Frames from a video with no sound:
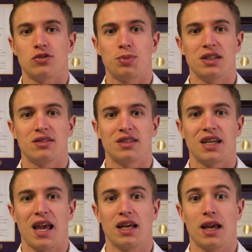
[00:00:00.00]
these
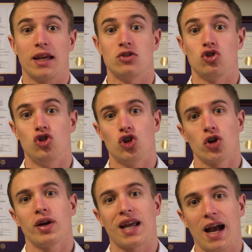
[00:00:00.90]
BCAAs
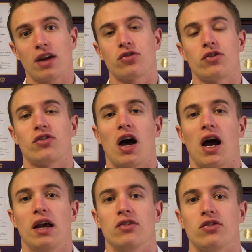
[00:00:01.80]
during
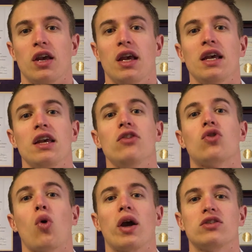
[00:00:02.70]
exercise
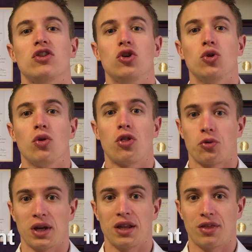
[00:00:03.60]
is going to do
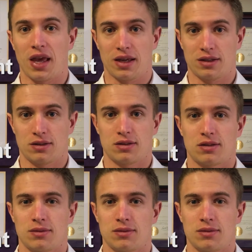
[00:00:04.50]
3 things.